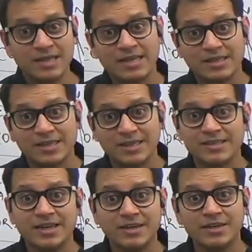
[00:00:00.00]
has a greater
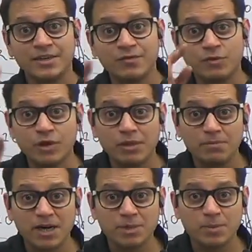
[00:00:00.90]
salinity, 40
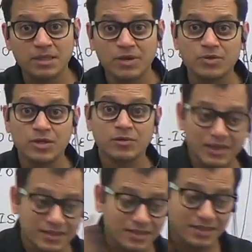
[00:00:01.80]
parts per thousand,
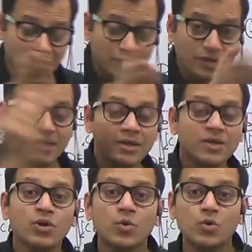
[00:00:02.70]
while the surrounding
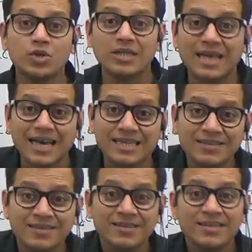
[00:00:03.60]
ocean
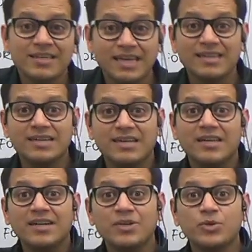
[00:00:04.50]
that is
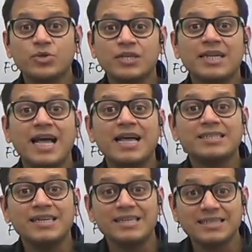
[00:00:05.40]
Atlantic Ocean, has
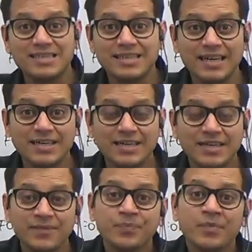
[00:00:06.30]
a lesser
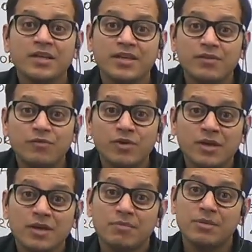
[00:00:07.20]
salinity. Therefore,
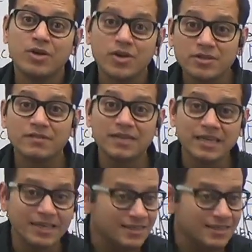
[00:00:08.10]
because of the greater